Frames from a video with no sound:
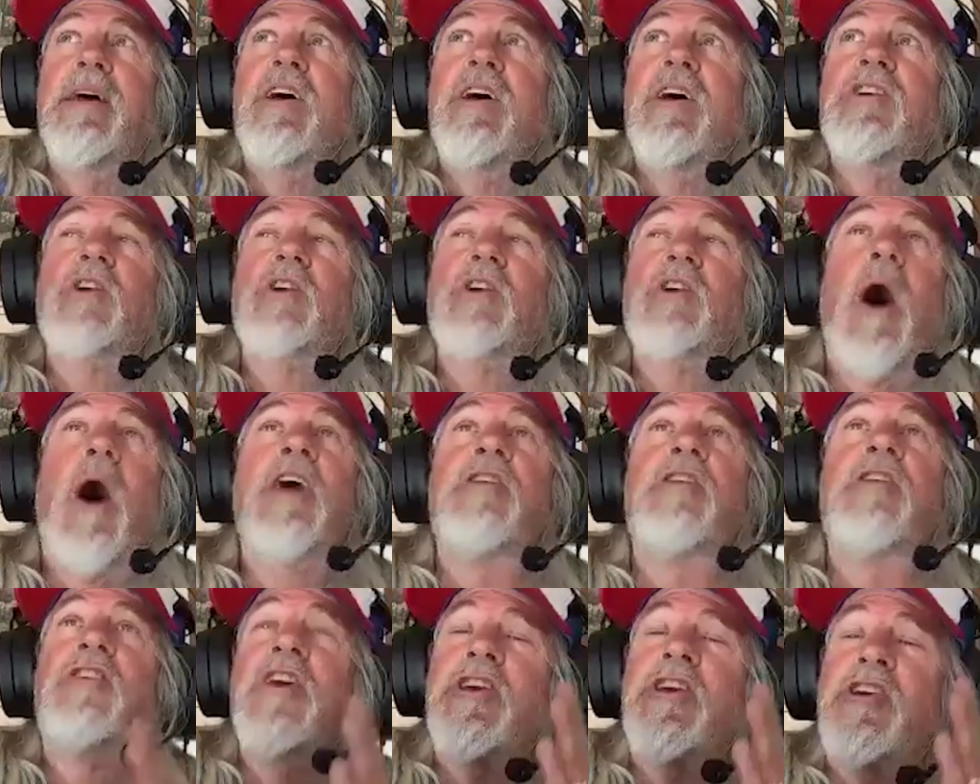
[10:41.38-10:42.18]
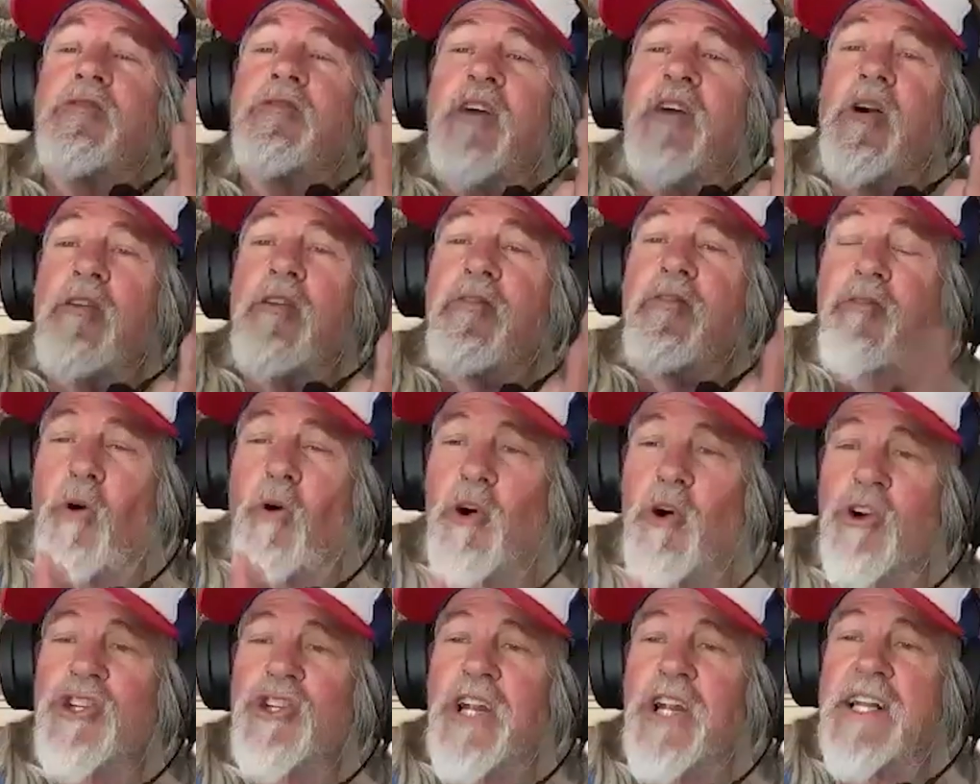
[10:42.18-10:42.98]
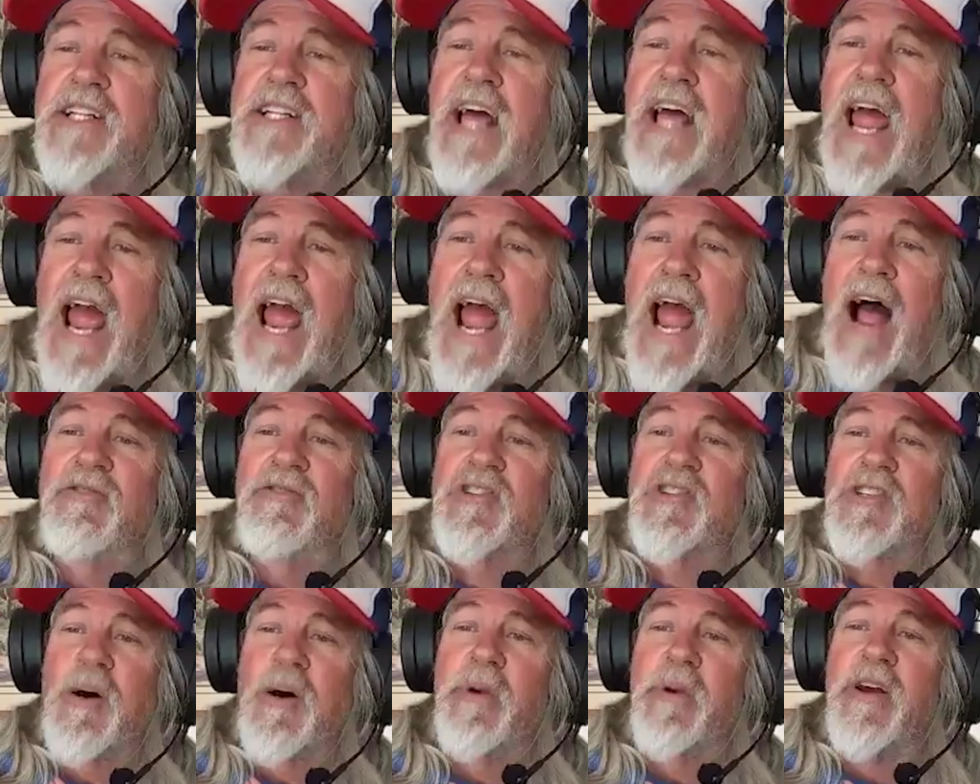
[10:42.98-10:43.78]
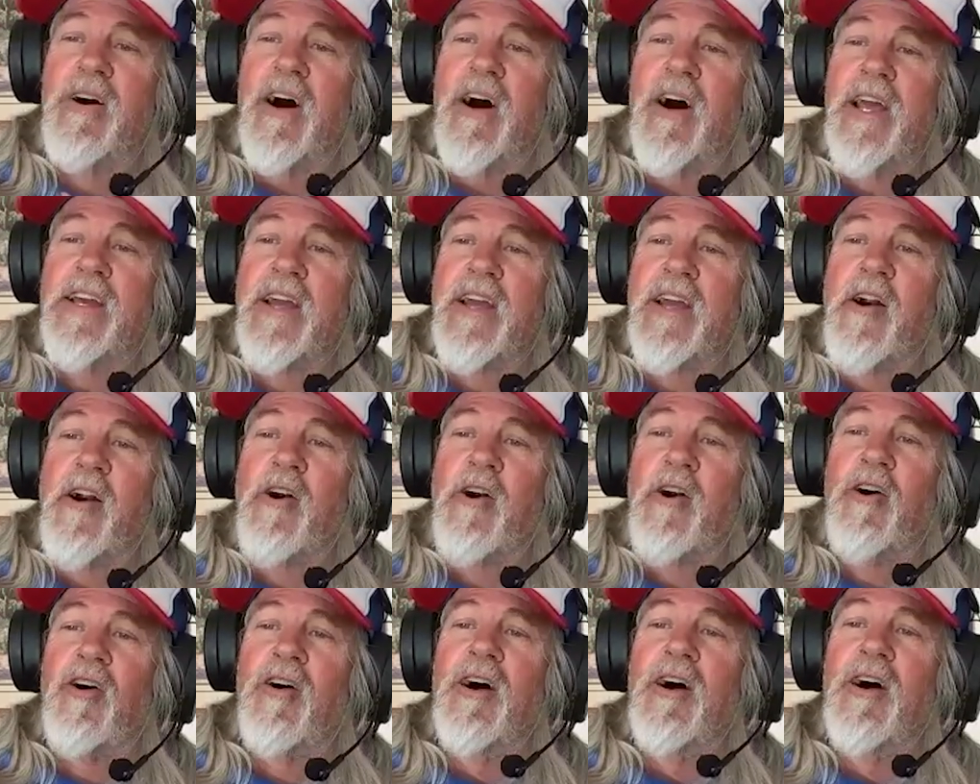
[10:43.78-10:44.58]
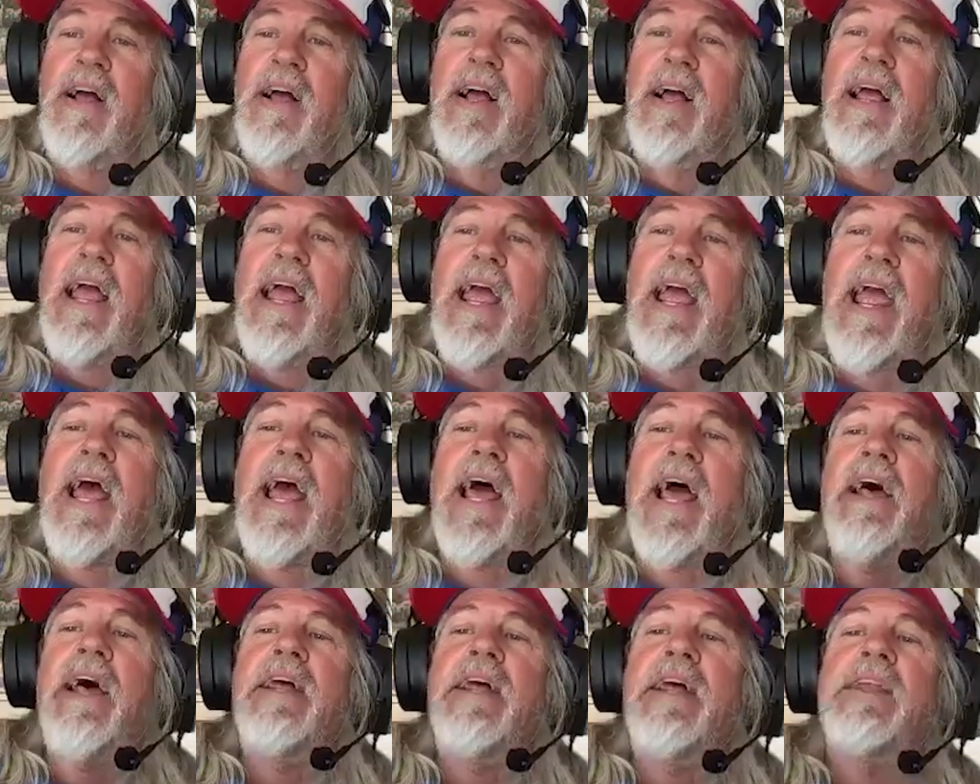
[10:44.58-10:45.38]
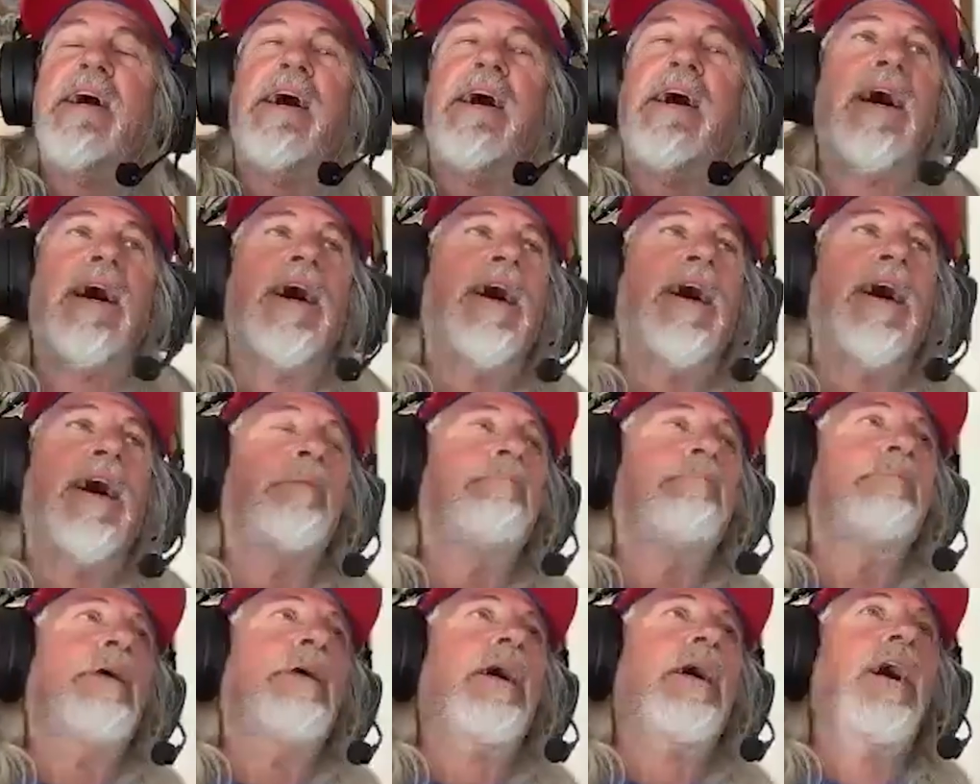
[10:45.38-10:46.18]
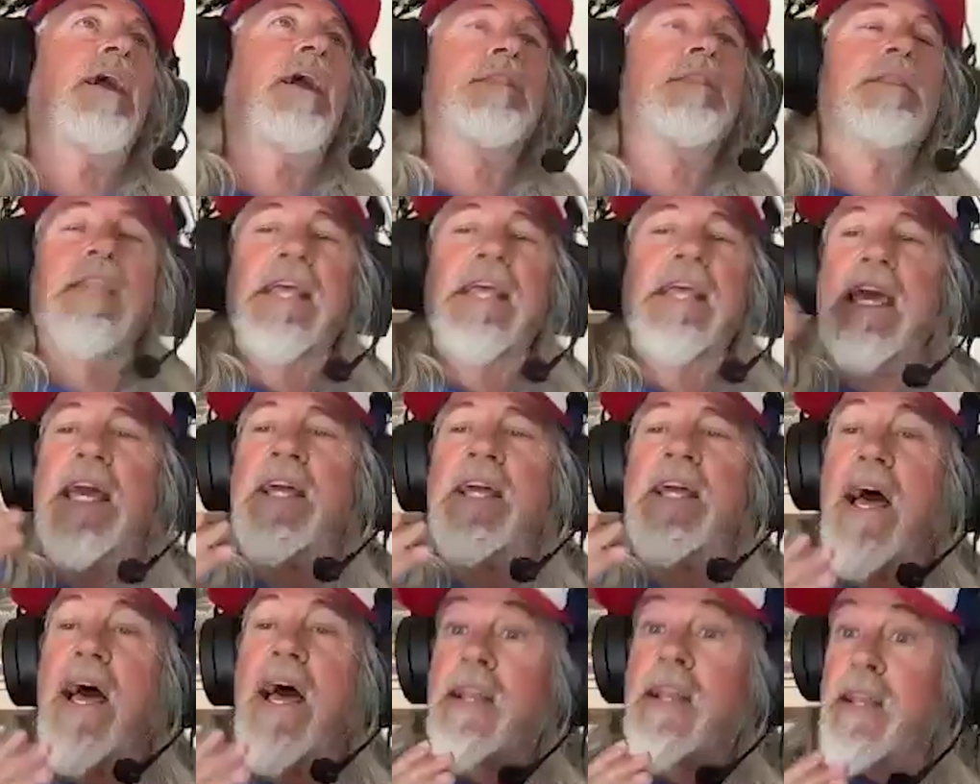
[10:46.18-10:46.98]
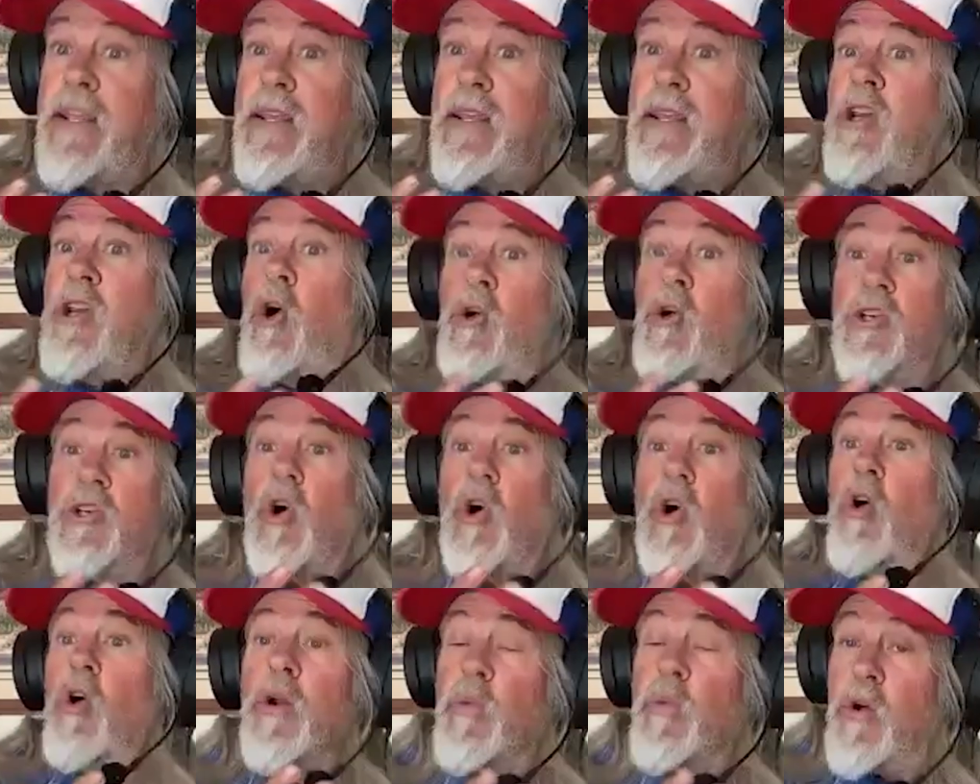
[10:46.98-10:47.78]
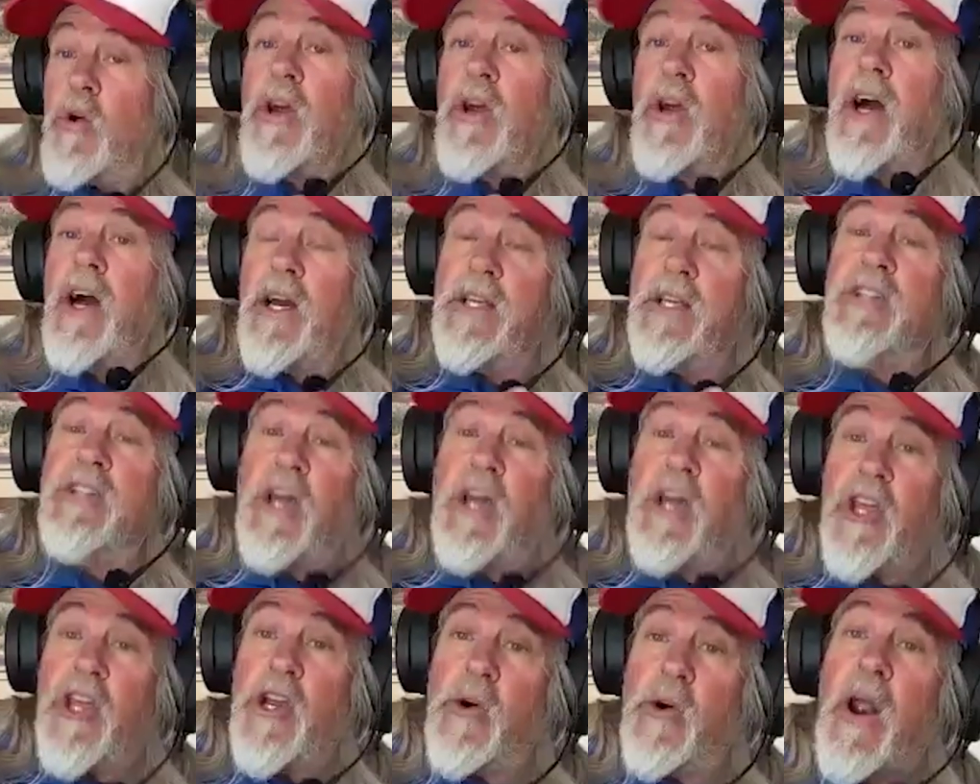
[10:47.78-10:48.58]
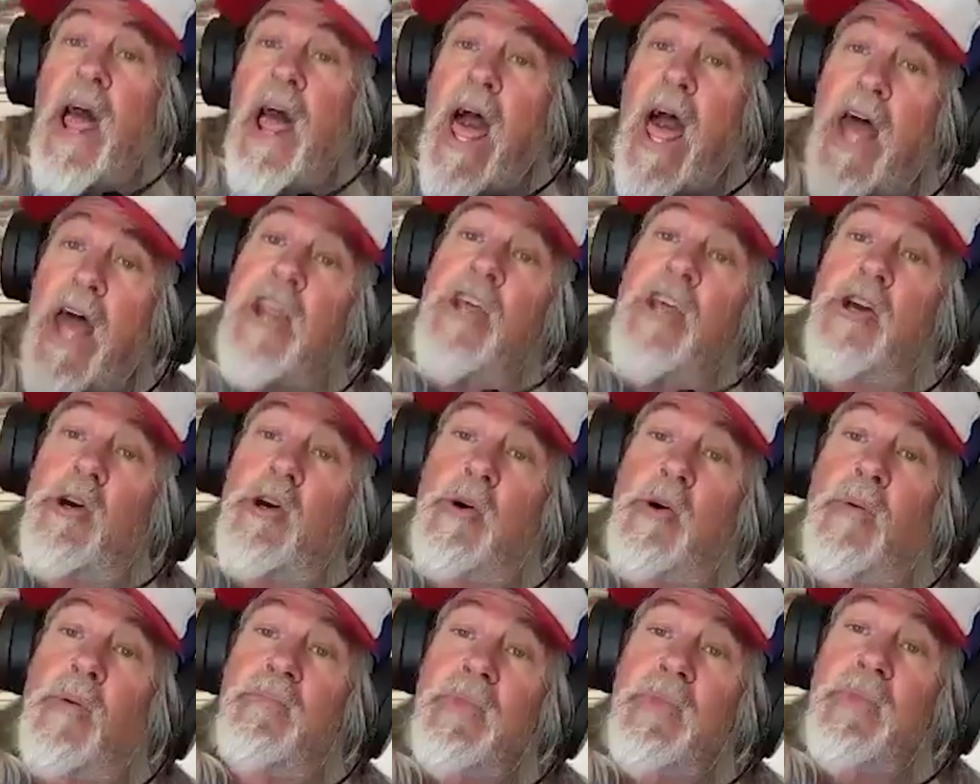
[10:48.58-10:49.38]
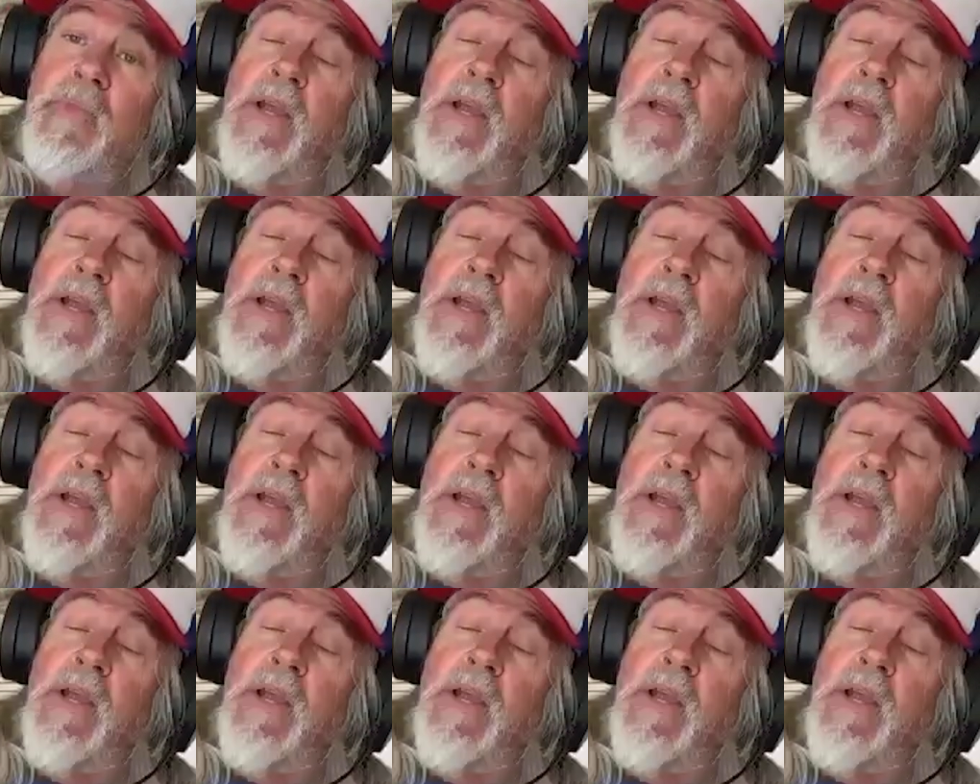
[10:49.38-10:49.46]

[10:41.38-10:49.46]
so I think you're very fortunate to have somebody like Carol and a league that, you know, is only really is a year ahead of you,